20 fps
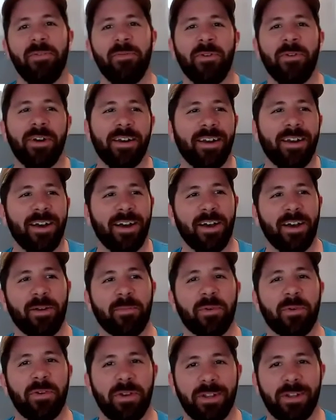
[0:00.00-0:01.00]
What
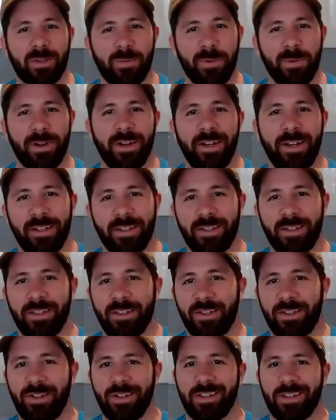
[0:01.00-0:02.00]
good experience
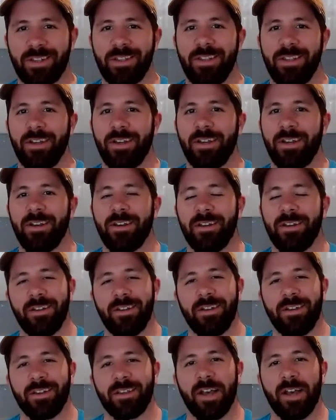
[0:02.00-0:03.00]
is just the
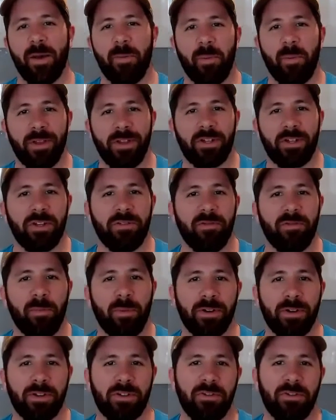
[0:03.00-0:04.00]
compilation of a
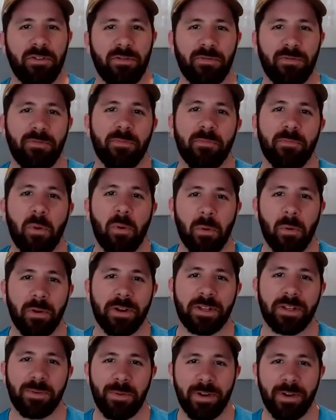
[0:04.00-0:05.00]
bunch of poor
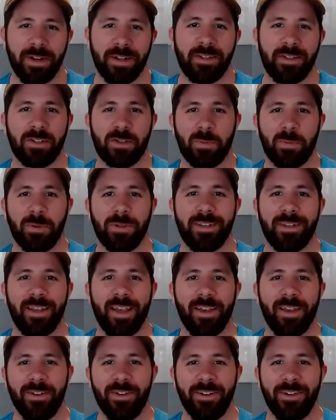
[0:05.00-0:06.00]
experiences put
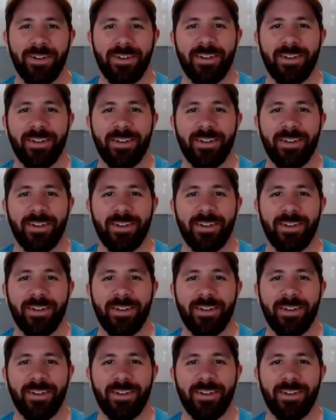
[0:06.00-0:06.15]
together.